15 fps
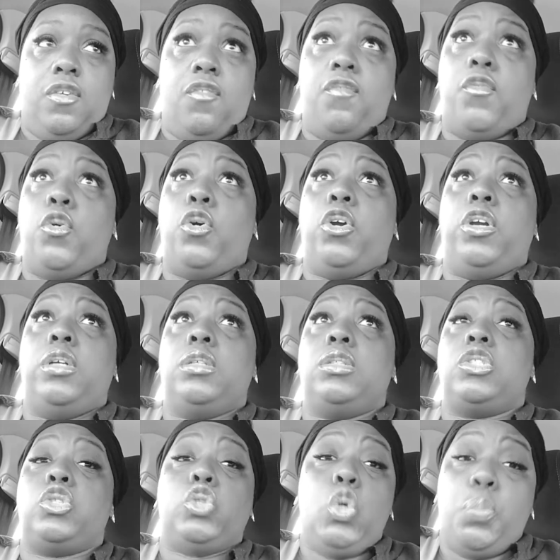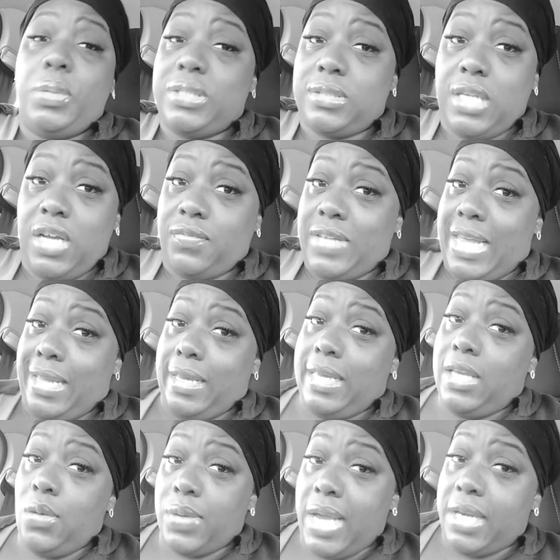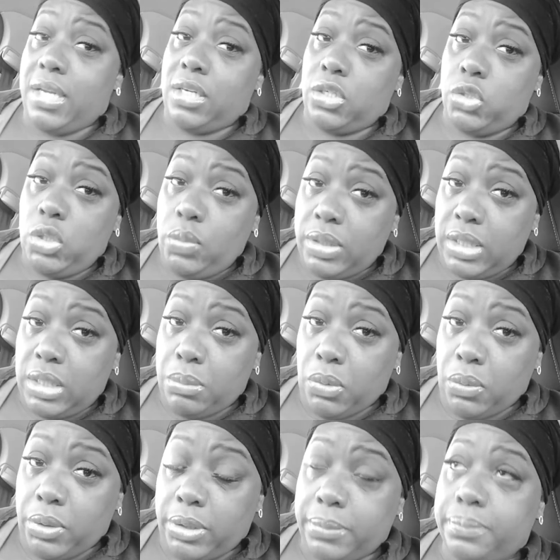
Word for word: for stupid stuff that he don't got nothing to do with anymore.